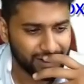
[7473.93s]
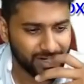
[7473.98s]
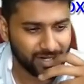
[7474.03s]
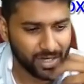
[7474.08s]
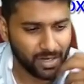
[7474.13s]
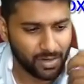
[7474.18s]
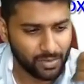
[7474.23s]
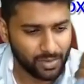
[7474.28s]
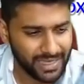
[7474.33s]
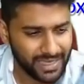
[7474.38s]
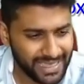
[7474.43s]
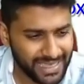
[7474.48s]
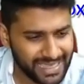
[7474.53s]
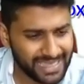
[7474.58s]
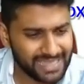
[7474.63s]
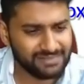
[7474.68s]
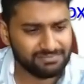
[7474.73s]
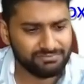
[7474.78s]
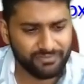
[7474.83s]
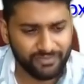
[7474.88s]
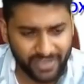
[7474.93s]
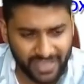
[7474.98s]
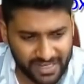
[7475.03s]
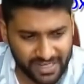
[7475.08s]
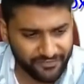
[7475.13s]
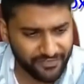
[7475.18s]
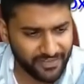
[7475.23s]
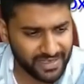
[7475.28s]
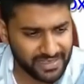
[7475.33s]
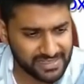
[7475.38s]
Now, again,
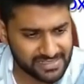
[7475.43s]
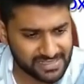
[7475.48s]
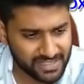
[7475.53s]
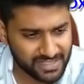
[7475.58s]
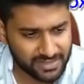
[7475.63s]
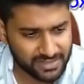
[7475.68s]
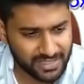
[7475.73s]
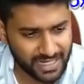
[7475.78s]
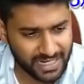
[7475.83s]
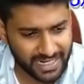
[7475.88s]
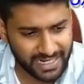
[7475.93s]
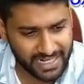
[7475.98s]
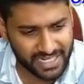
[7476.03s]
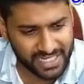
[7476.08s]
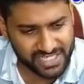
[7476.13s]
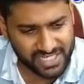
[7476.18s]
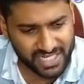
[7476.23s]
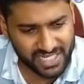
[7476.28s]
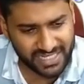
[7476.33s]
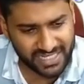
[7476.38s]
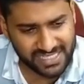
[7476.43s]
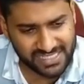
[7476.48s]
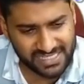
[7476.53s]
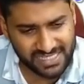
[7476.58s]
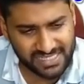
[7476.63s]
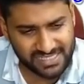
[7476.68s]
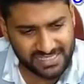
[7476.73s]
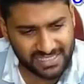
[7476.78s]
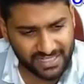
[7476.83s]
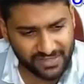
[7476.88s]
verify. So, the condition D
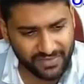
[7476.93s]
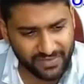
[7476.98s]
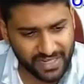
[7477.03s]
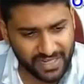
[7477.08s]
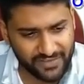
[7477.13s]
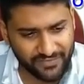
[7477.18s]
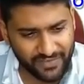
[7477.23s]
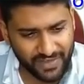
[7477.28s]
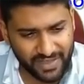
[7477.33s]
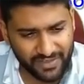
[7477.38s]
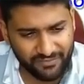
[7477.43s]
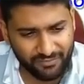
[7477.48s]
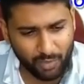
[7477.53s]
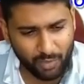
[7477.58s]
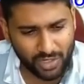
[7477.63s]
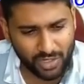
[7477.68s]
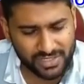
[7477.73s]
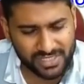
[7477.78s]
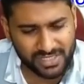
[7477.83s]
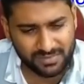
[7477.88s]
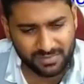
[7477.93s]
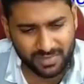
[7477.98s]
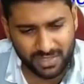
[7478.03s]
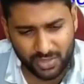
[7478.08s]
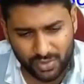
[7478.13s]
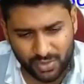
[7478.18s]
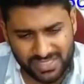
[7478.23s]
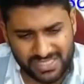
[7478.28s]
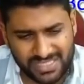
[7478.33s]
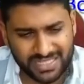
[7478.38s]
says that verify if box number
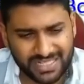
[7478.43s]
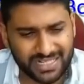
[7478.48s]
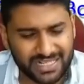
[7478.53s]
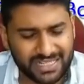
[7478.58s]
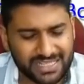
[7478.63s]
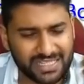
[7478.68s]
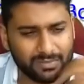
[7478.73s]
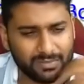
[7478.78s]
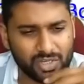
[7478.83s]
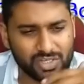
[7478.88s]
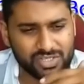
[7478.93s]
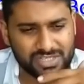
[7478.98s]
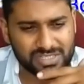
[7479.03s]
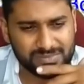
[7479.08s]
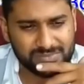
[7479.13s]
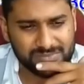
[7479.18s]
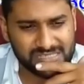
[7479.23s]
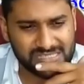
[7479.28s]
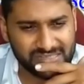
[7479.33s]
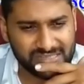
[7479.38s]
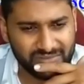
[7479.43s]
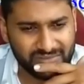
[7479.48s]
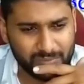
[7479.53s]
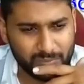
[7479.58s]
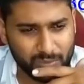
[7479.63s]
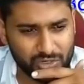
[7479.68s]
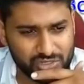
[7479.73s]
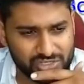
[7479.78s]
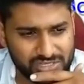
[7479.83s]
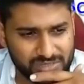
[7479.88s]
2 is greater than box number 7.
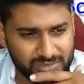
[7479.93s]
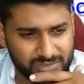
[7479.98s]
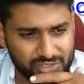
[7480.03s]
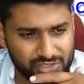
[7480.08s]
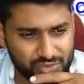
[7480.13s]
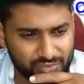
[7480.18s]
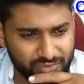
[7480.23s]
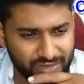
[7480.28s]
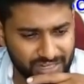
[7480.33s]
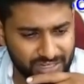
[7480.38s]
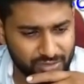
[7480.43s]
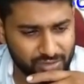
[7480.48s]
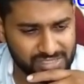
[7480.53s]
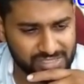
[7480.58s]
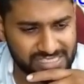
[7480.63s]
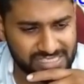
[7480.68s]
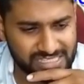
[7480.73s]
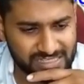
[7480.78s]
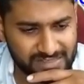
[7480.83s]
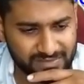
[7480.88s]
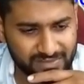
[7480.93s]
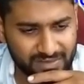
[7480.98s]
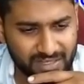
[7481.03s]
Box number 2 value is 10,